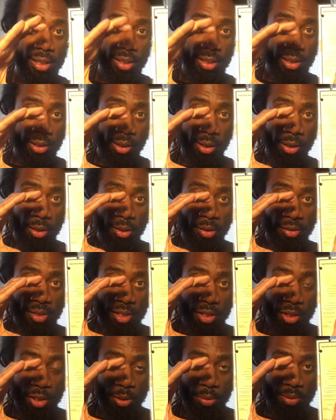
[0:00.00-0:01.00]
curved
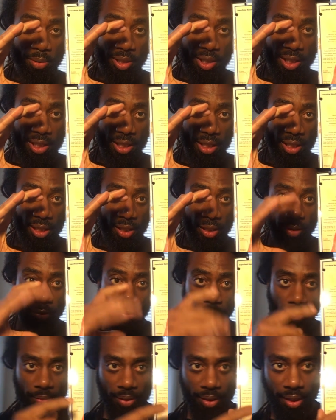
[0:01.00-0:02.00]
into a C
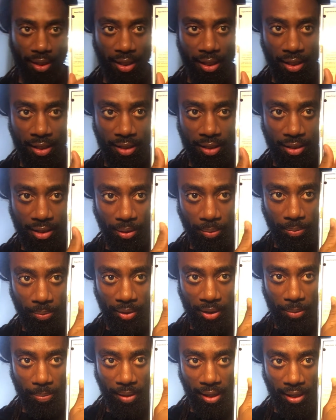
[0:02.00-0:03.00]
in some
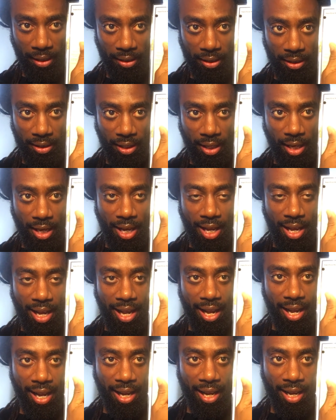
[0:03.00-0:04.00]
respects,
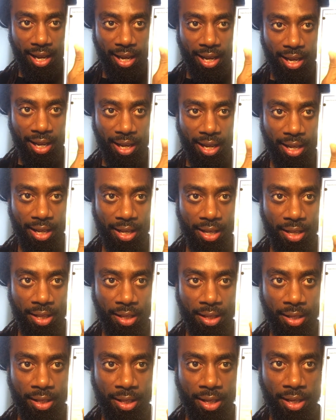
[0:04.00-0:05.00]

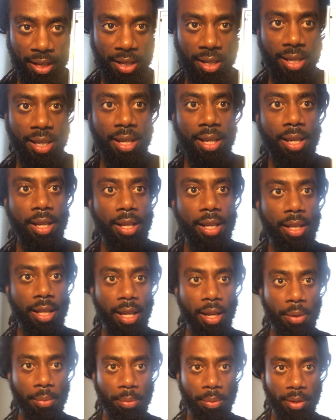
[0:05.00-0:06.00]
and
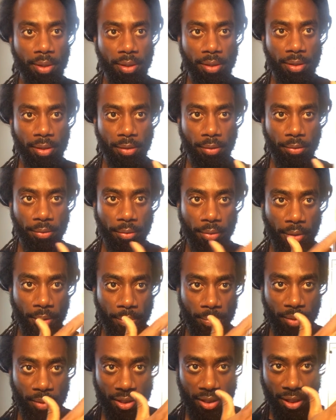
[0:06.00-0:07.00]
they run
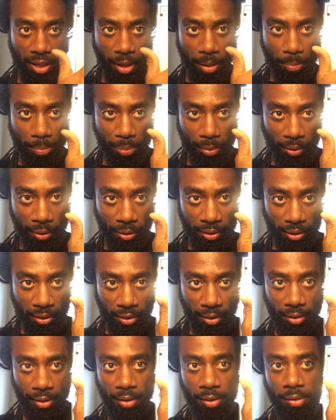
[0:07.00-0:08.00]
from the top part
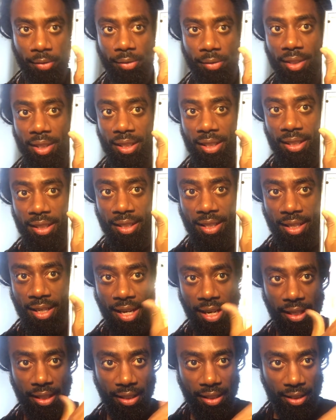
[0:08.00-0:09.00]
of the
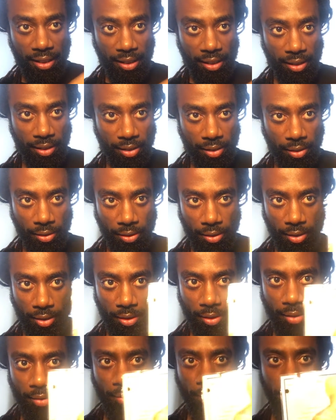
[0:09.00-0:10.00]
neck. Let's
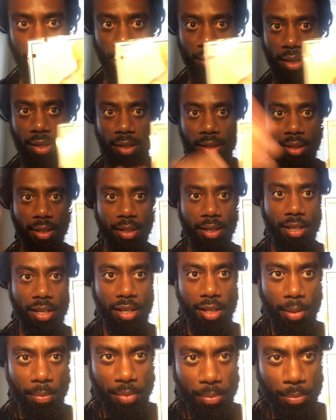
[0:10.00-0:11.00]
see, fine. Let me